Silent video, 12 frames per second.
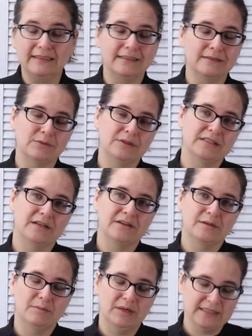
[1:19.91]
It was on
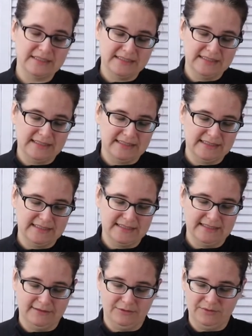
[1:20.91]
the Boxing Day
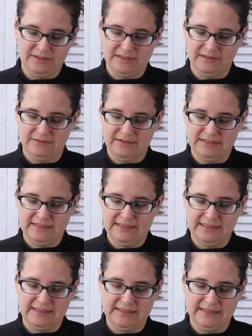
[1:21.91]
sale with
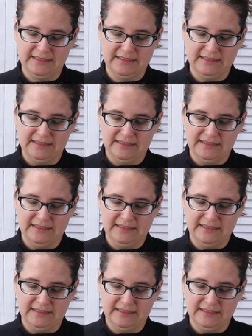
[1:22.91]
DAVIDsTEA.